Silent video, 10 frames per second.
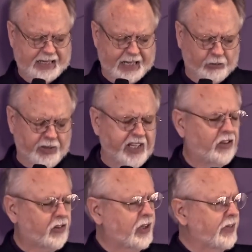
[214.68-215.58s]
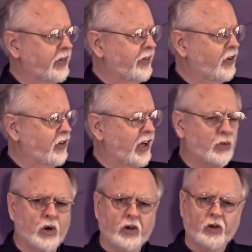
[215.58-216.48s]
That's when they discovered the John
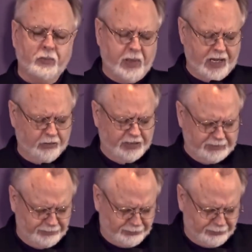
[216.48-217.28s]
Walker spy ring.